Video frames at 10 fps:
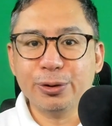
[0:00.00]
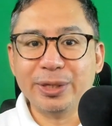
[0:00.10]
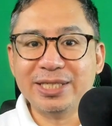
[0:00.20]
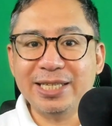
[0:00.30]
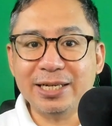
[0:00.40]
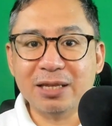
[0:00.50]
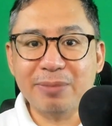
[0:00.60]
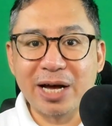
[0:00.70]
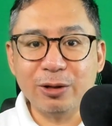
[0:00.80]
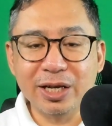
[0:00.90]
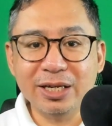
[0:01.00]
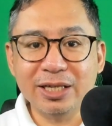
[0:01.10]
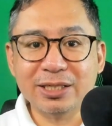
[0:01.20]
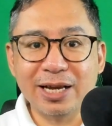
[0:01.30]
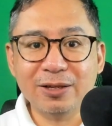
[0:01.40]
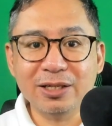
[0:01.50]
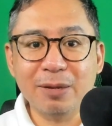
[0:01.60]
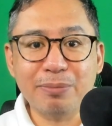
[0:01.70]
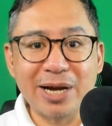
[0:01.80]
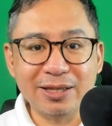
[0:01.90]
when secret balloting is
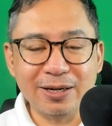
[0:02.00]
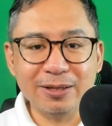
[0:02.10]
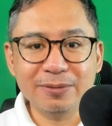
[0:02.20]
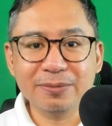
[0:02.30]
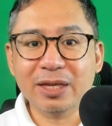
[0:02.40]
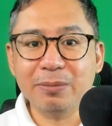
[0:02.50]
rendered impractical